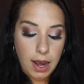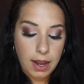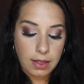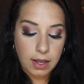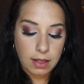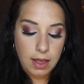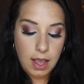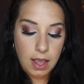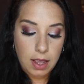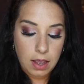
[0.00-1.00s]
I think
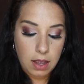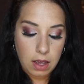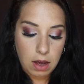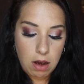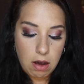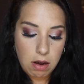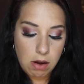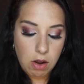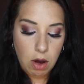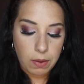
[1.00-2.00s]
they
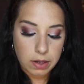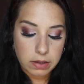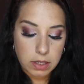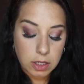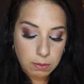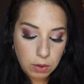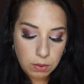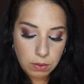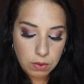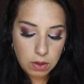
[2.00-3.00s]
go on
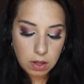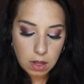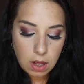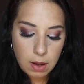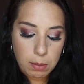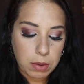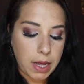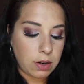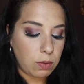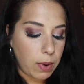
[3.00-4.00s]
smooth,
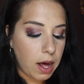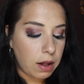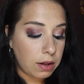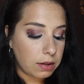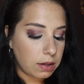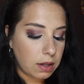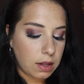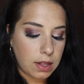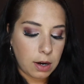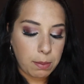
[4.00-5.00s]
blend well,
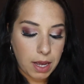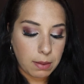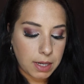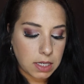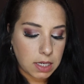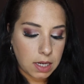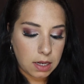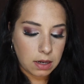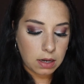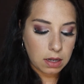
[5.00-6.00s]
they're
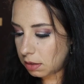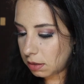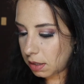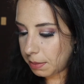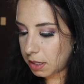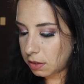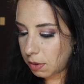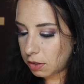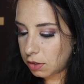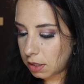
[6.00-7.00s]
pigmented. Let me
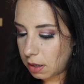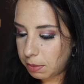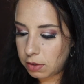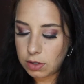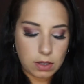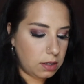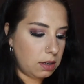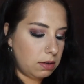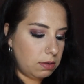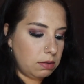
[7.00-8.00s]
swatch a couple just
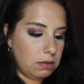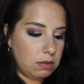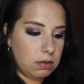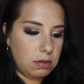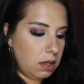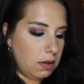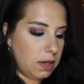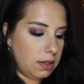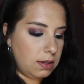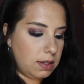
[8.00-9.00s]
so you
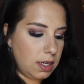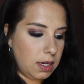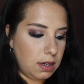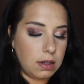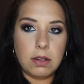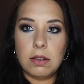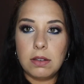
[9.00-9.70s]
can see.